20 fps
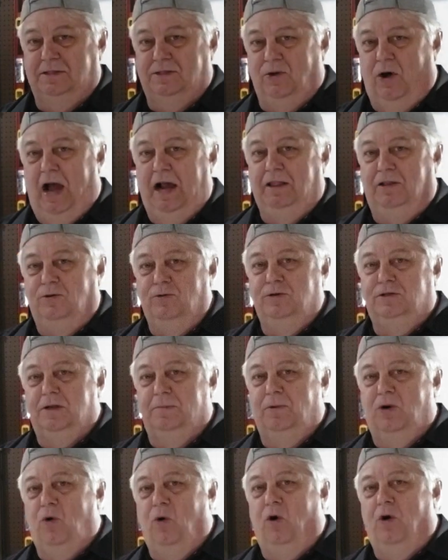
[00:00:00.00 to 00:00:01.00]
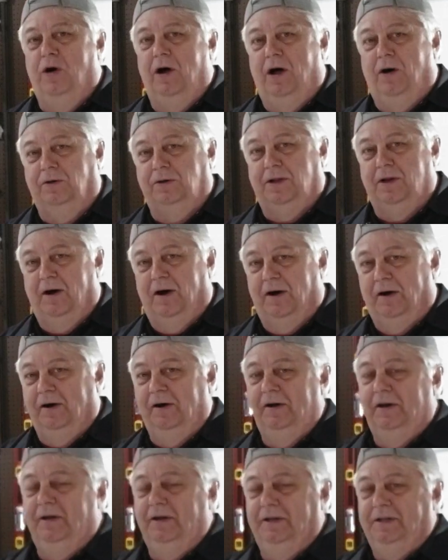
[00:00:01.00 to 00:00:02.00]
So I threw some corn out
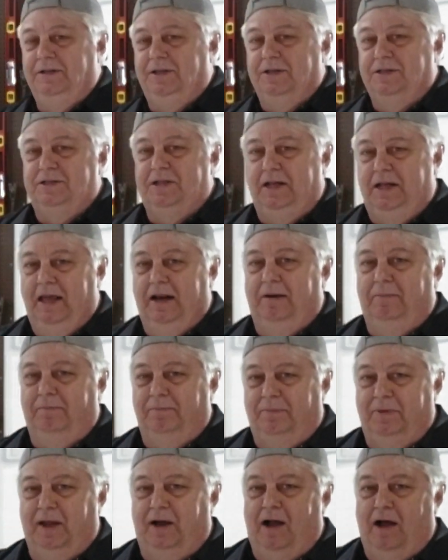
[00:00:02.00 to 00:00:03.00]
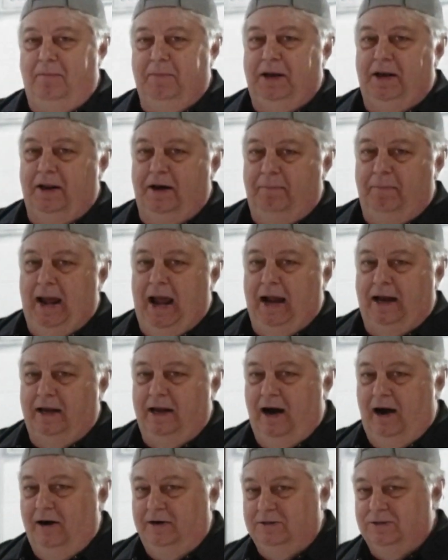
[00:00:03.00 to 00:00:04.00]
there just to get them to come into the
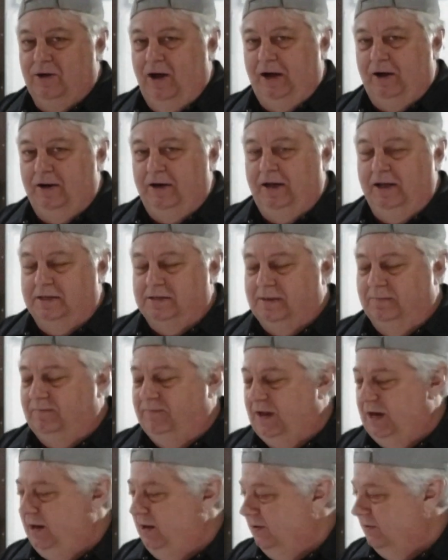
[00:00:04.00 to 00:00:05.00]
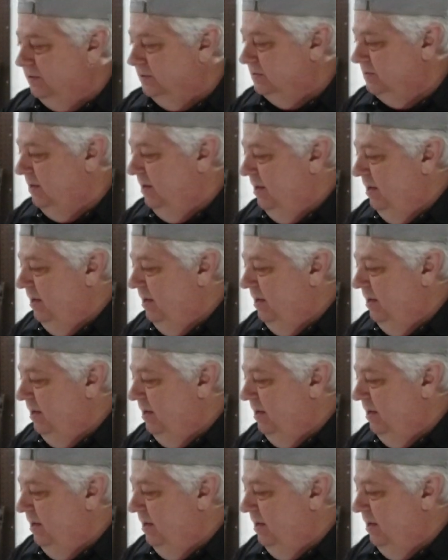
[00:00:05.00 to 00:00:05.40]
backyard so I could get some videos.